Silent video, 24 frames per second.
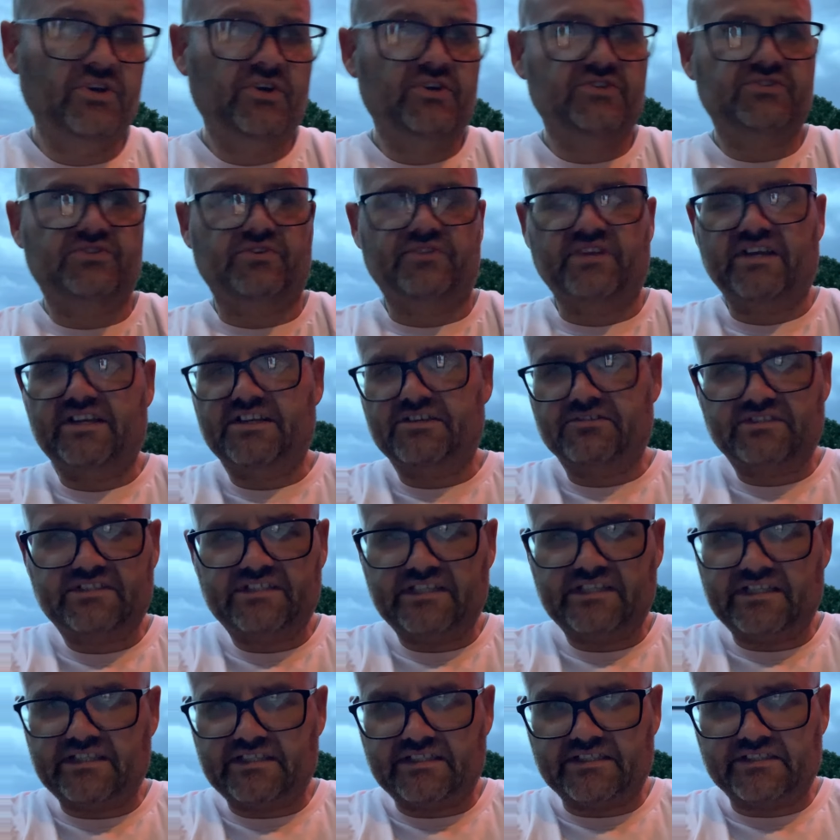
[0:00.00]
So then you're
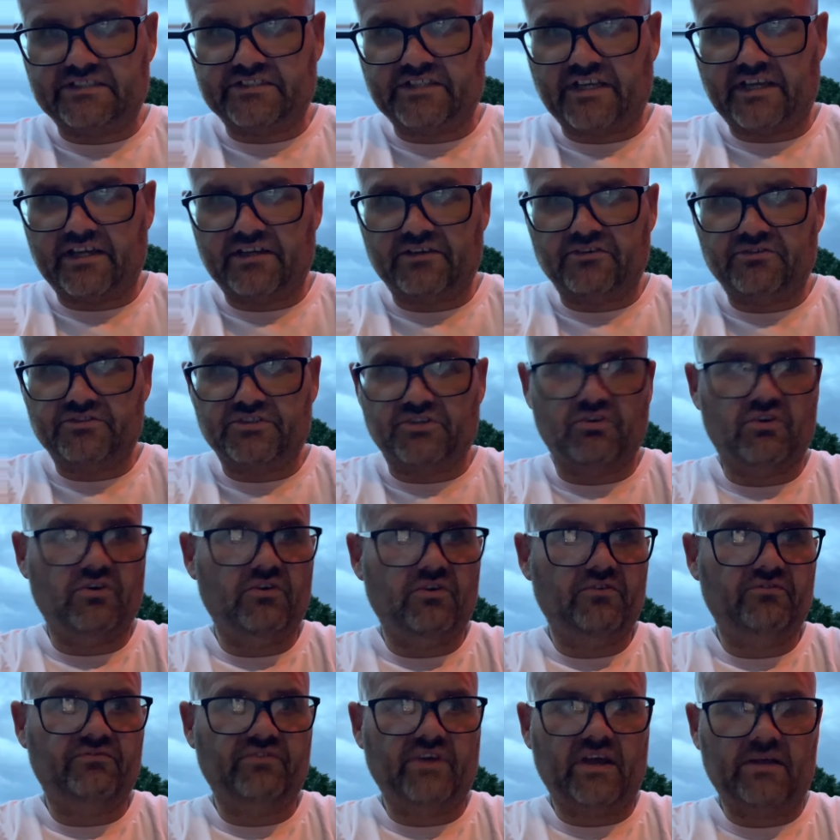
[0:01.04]
sitting in jail. Your
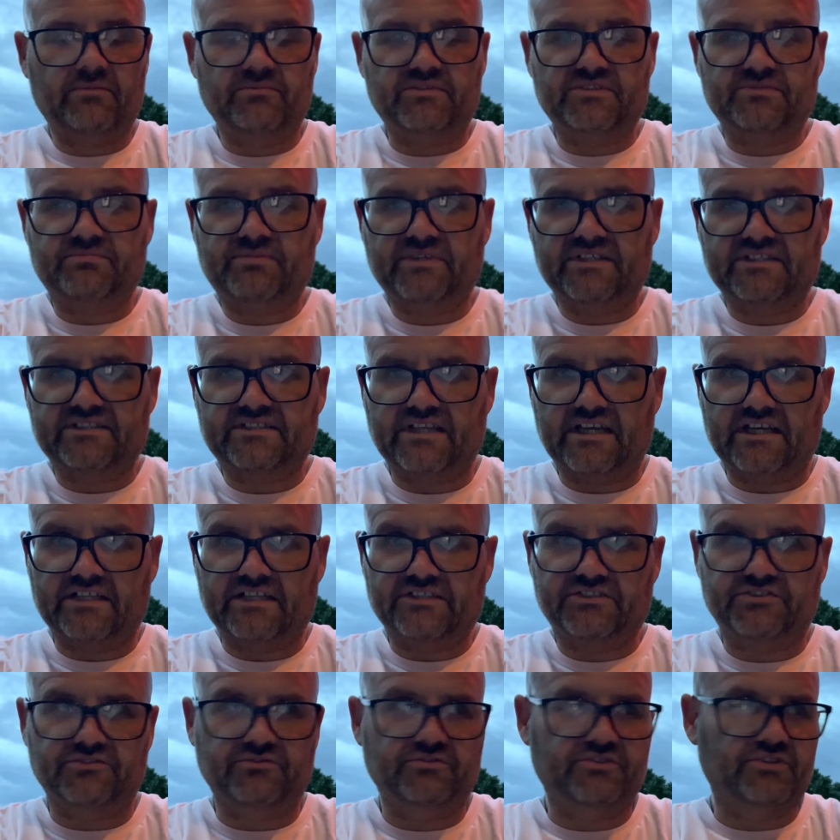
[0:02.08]
whole family's pissed
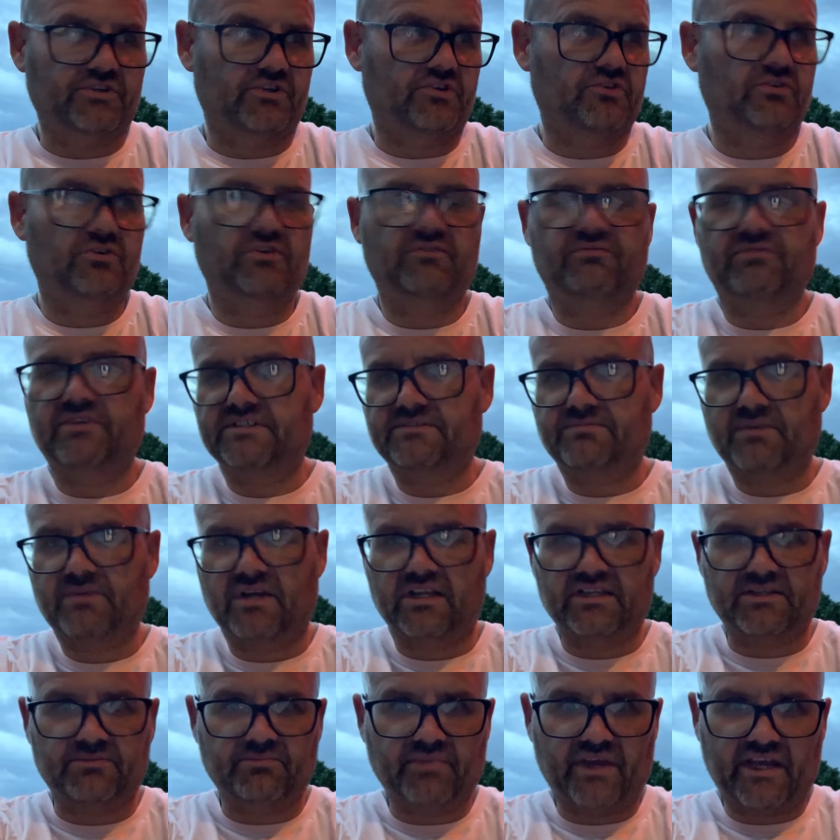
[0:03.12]
at you. Your girlfriend's
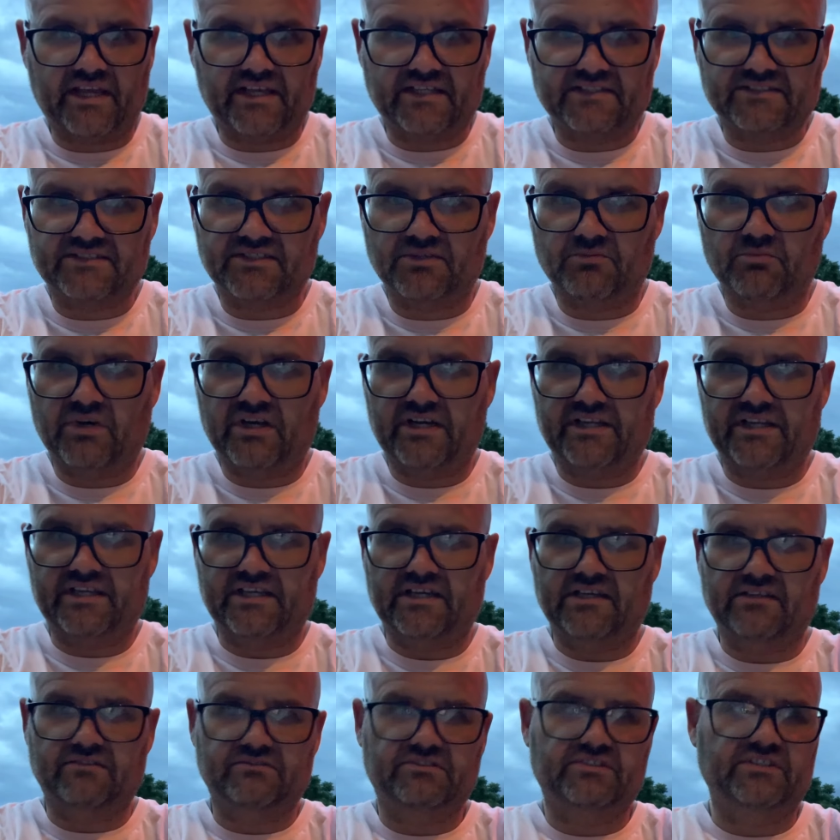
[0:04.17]
probably banging somebody
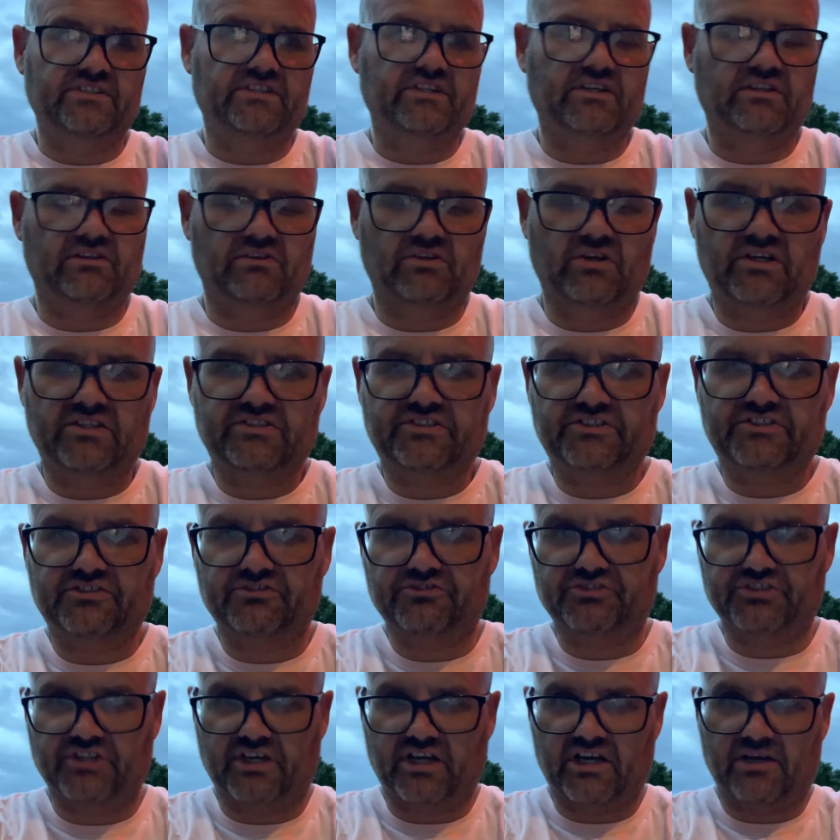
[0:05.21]
else. You done lost your
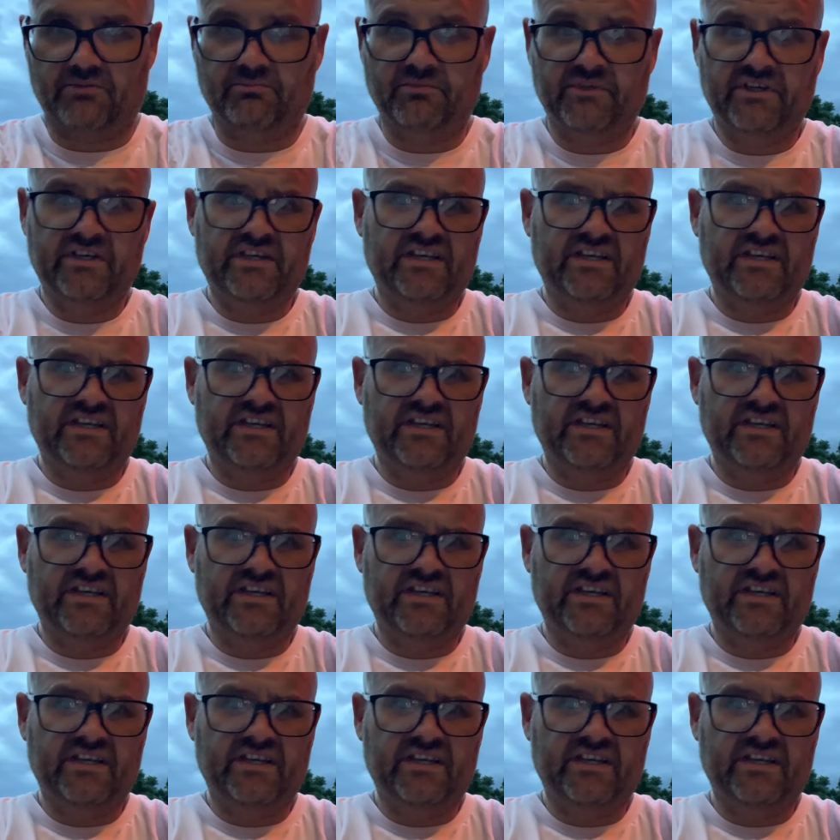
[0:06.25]
job.